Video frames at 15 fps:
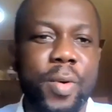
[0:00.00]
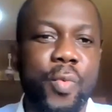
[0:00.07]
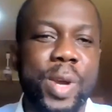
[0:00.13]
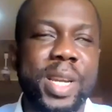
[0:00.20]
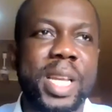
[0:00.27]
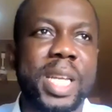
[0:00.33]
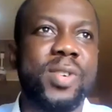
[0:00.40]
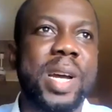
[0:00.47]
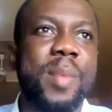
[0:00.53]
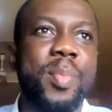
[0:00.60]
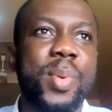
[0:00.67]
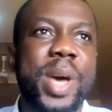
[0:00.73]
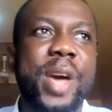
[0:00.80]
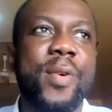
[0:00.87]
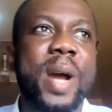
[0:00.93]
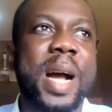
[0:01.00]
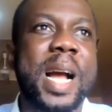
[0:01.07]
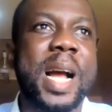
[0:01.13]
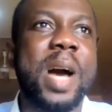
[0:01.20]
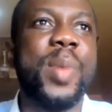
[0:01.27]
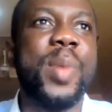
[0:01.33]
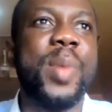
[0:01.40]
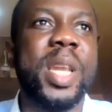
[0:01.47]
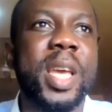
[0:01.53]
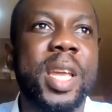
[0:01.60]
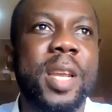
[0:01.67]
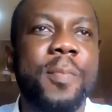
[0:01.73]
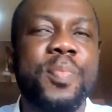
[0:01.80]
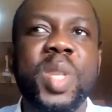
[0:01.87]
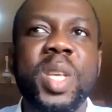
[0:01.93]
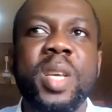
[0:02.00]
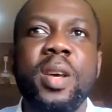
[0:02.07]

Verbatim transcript: with the Trump era coming in,